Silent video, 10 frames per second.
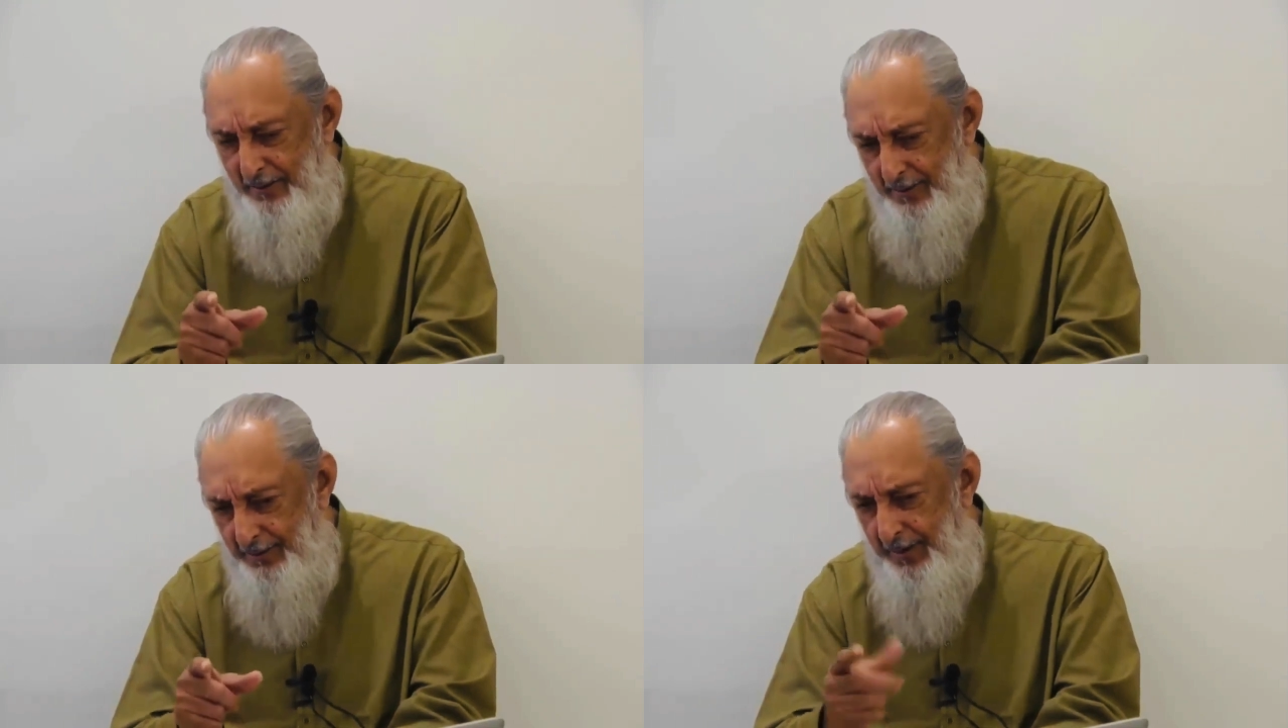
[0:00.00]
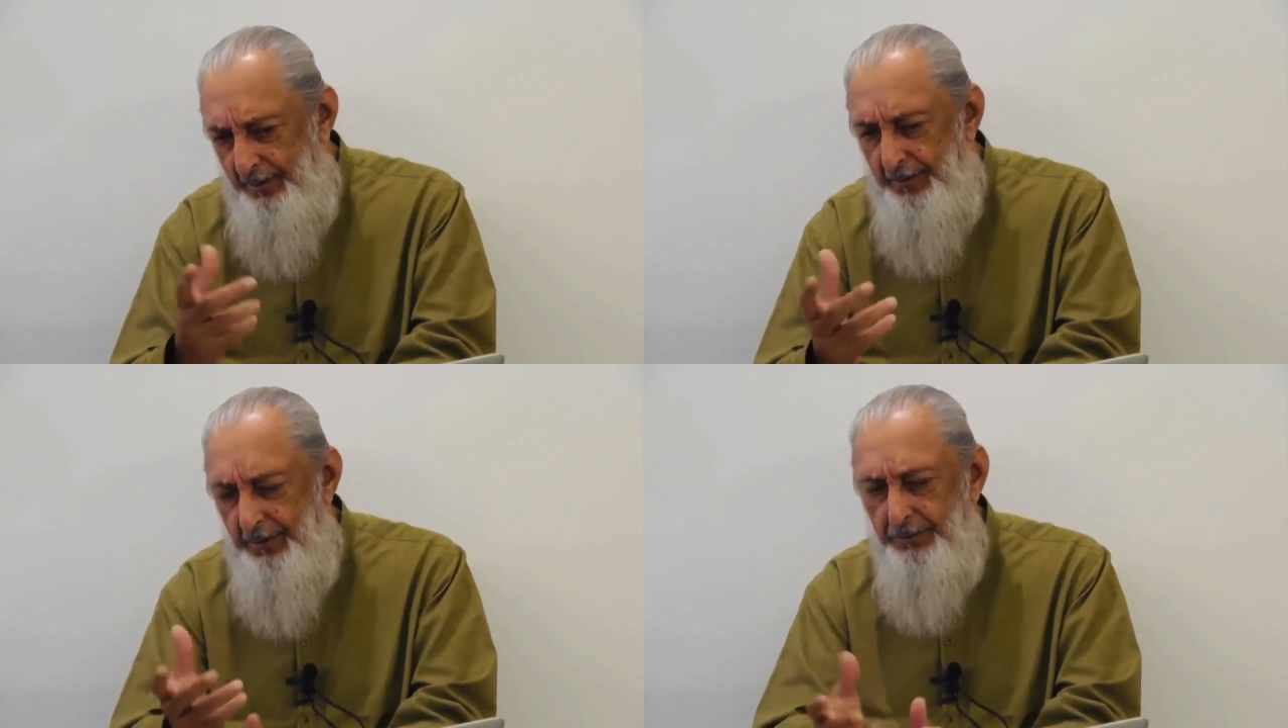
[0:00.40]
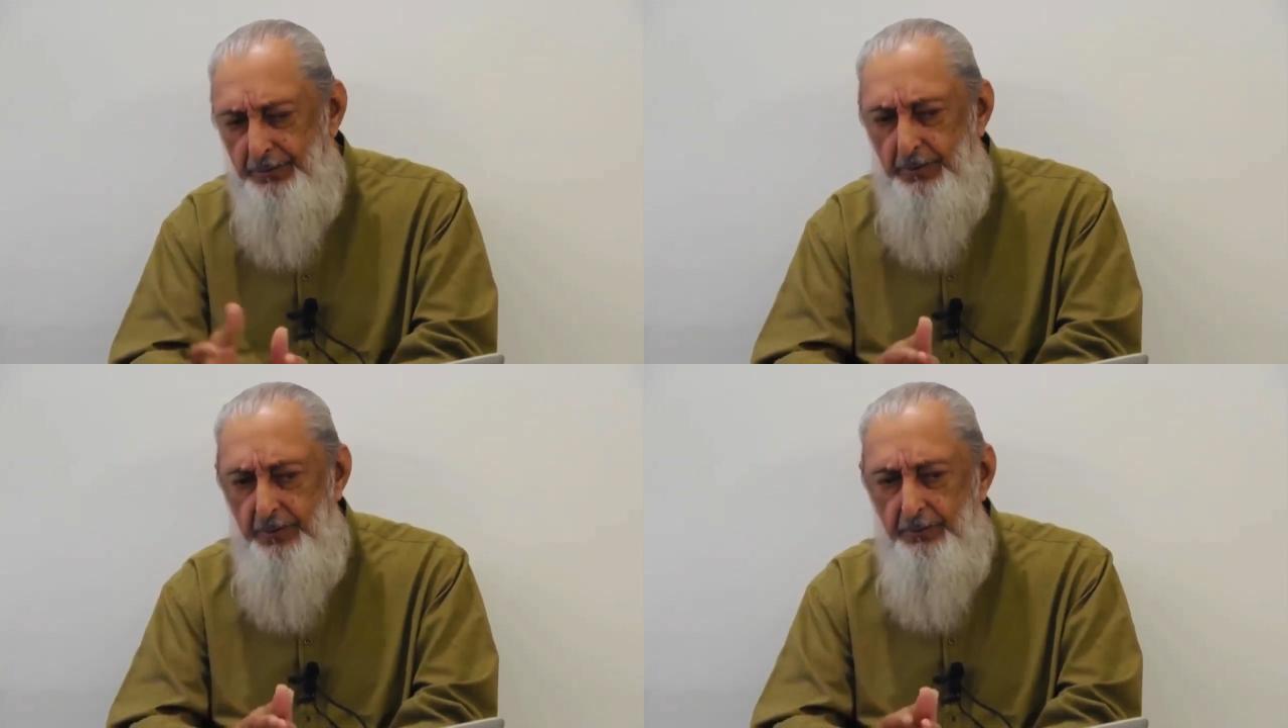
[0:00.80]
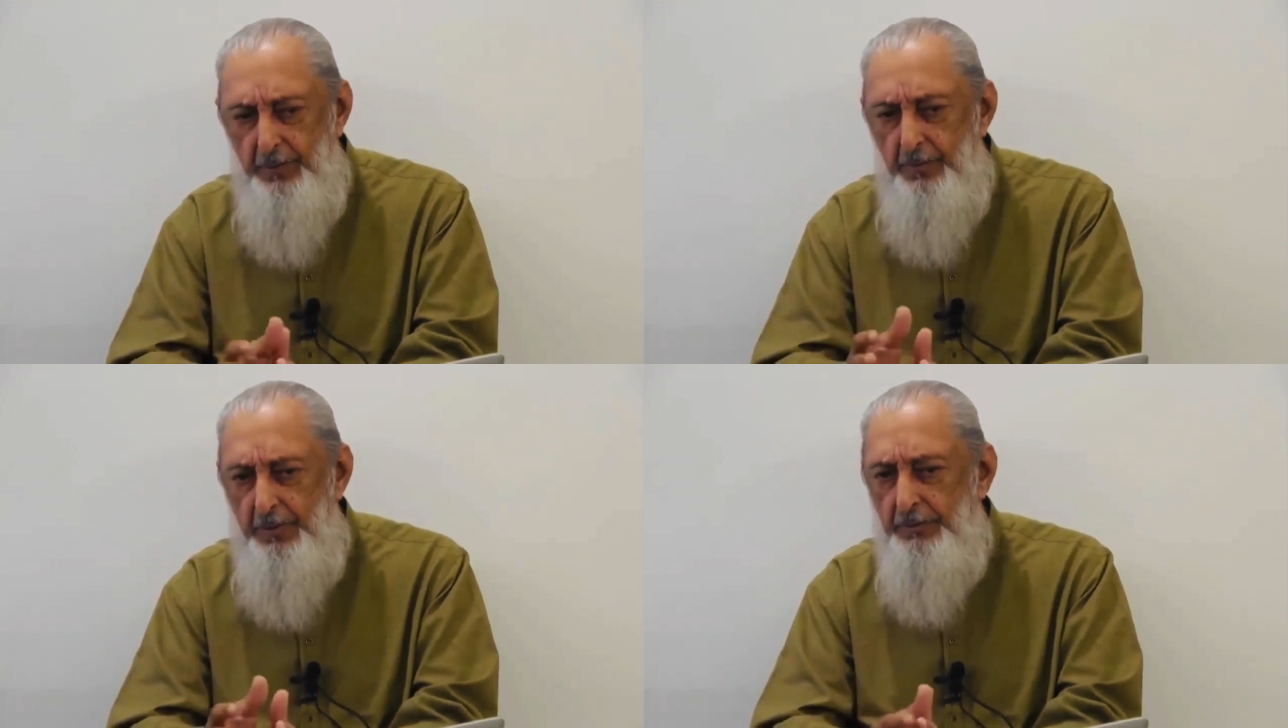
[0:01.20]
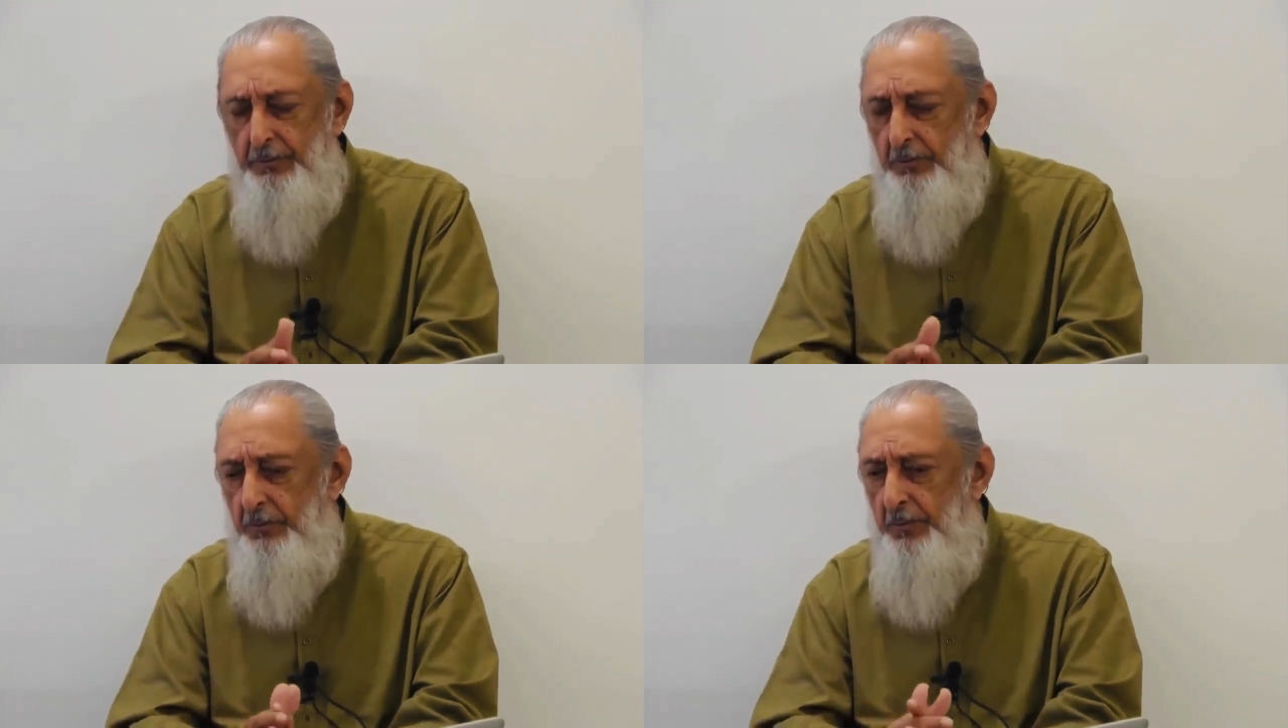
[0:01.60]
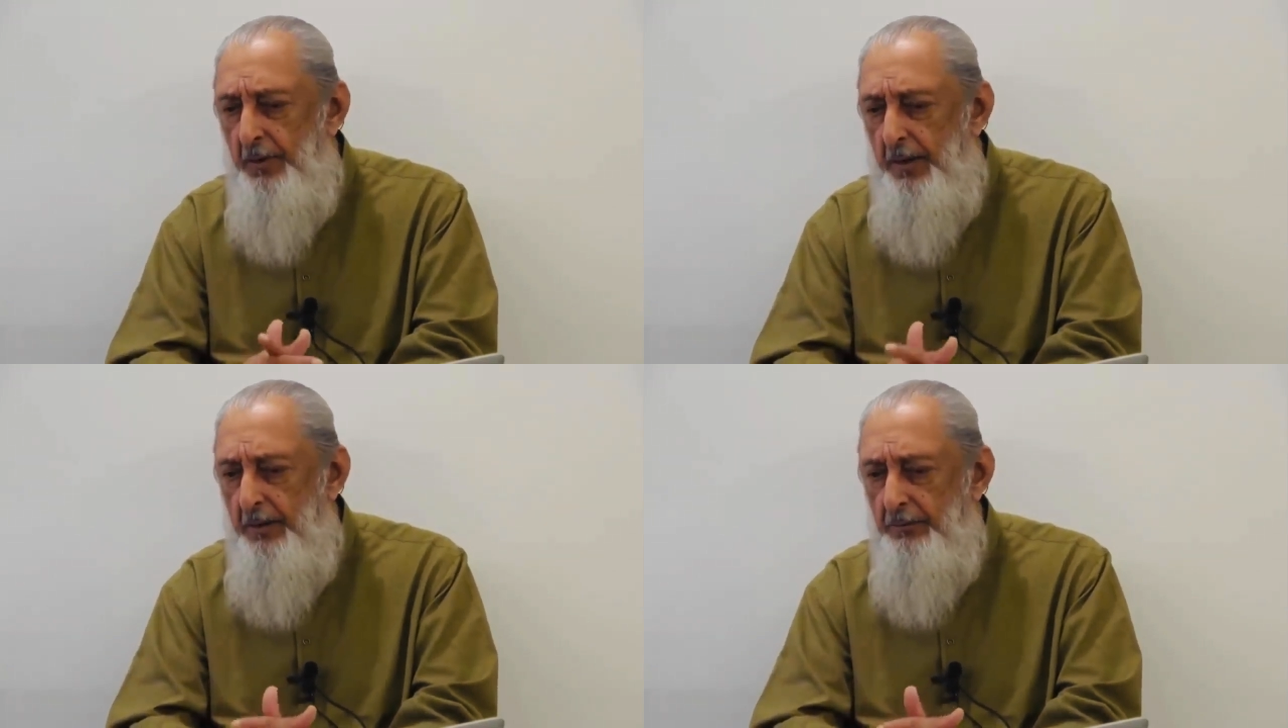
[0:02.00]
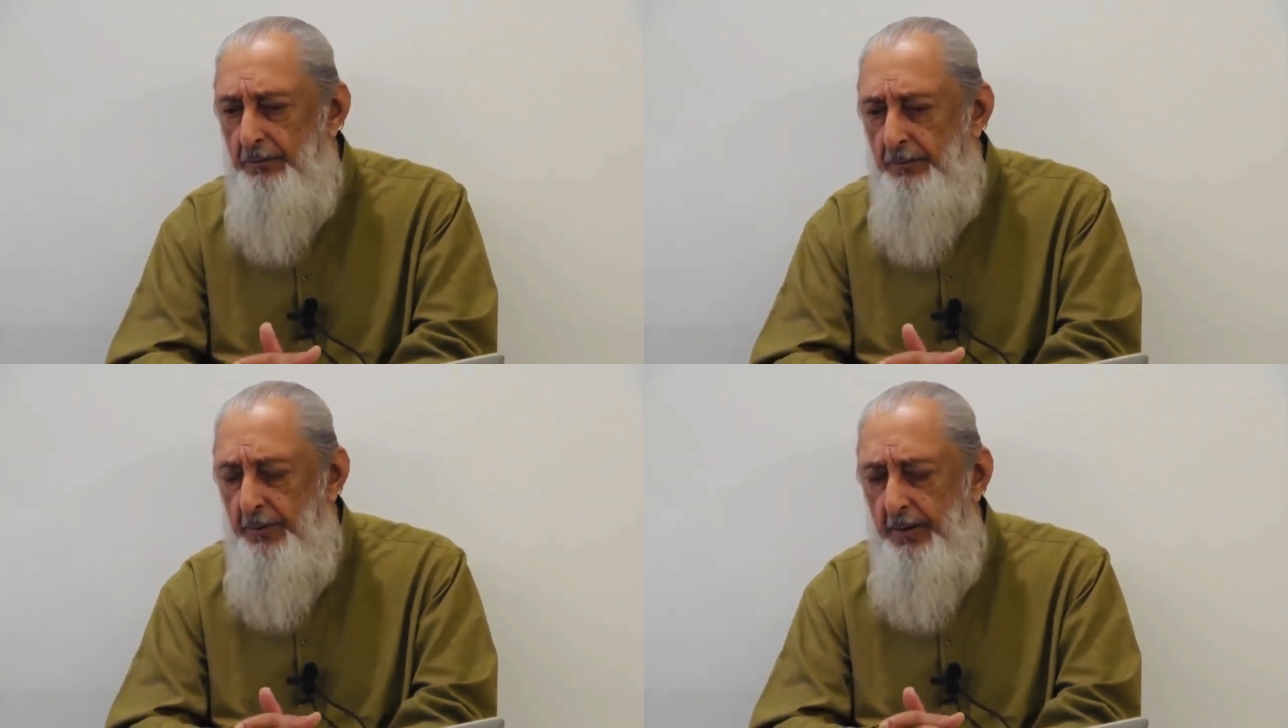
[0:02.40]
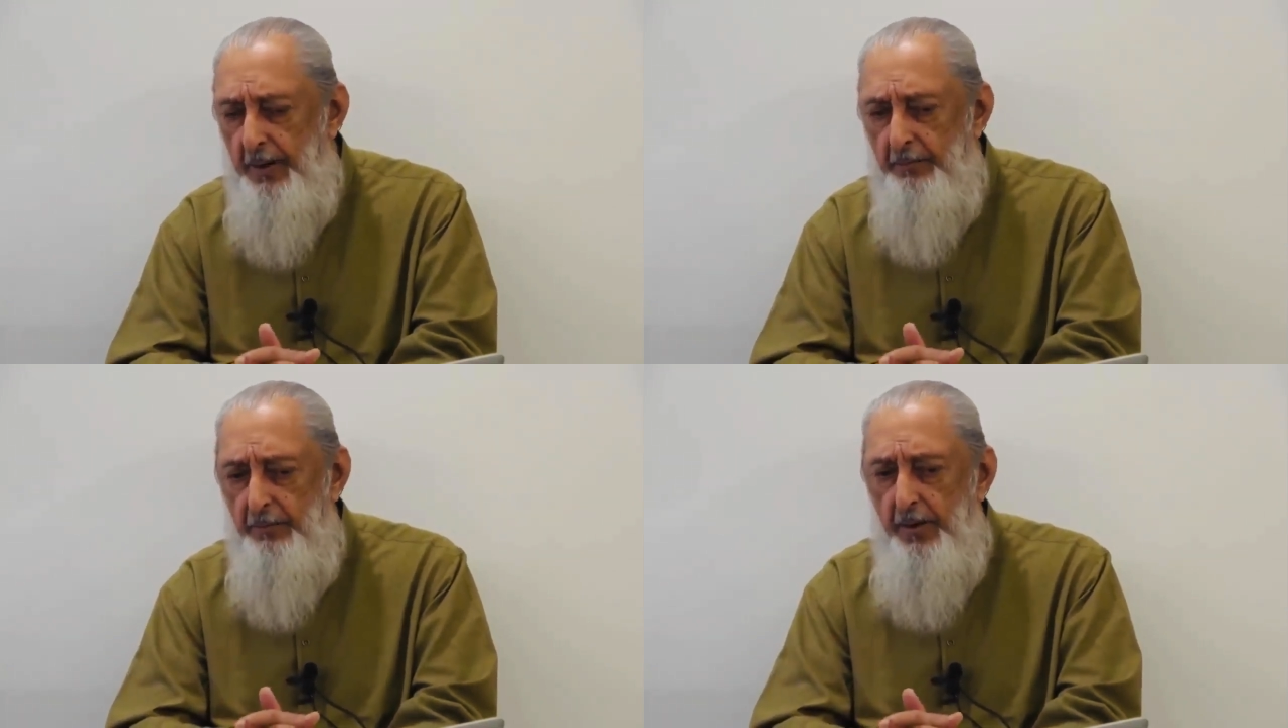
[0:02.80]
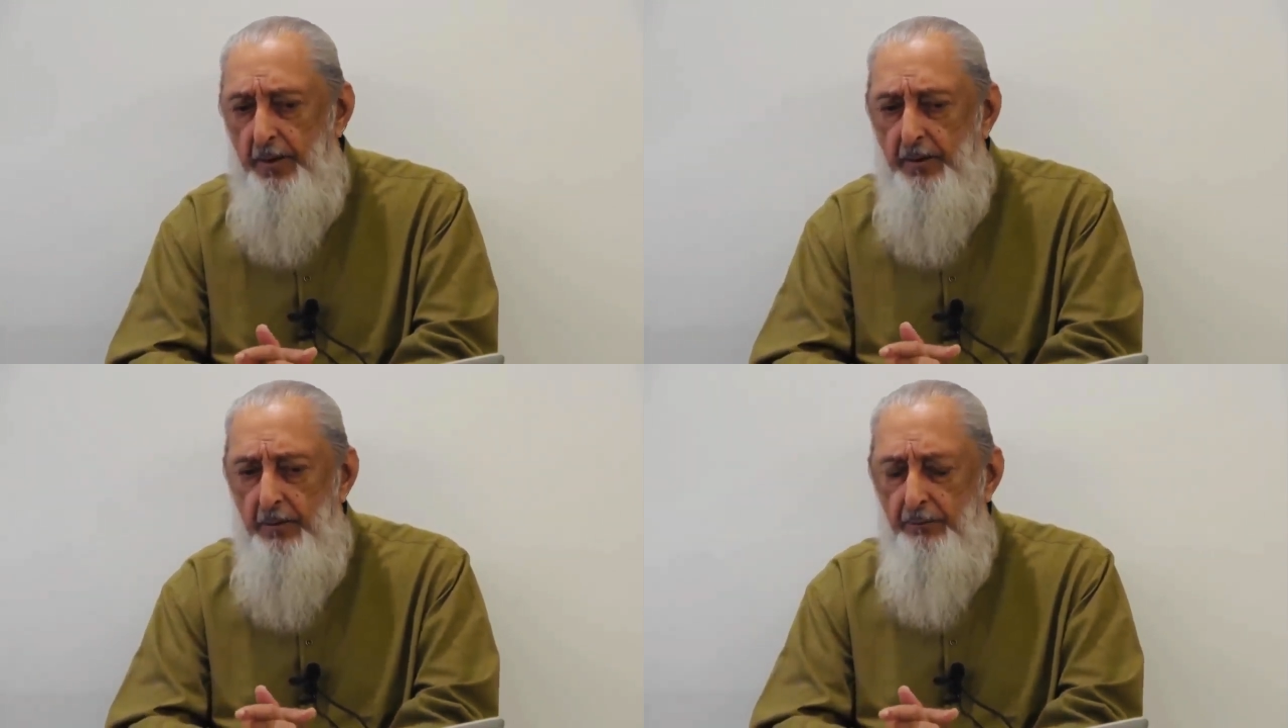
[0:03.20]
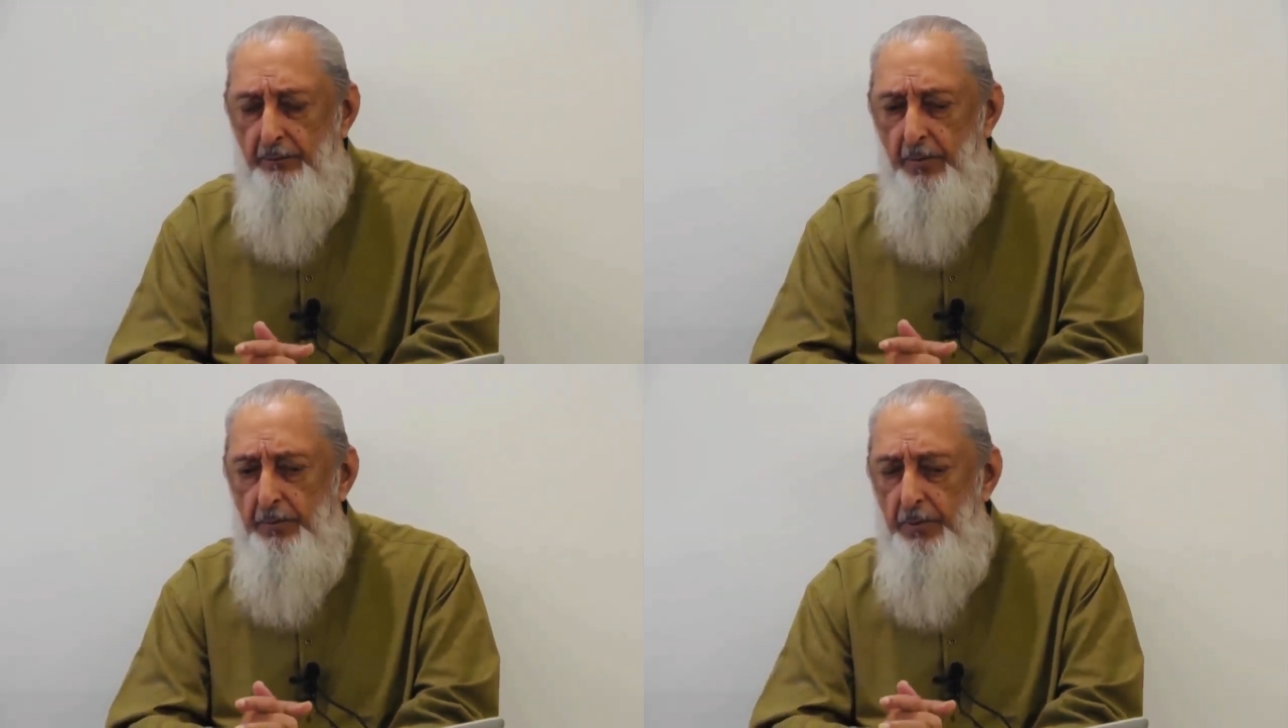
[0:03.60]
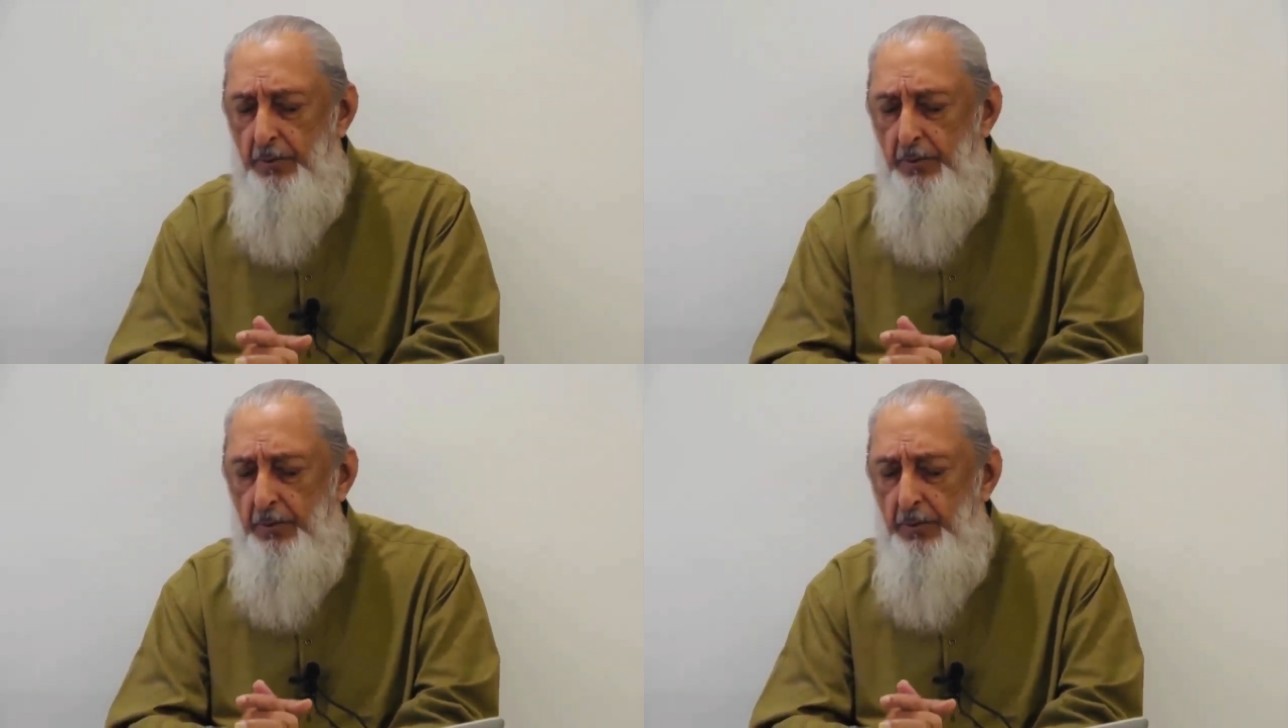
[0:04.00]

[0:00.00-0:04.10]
the direction of the mushroom clouds that come from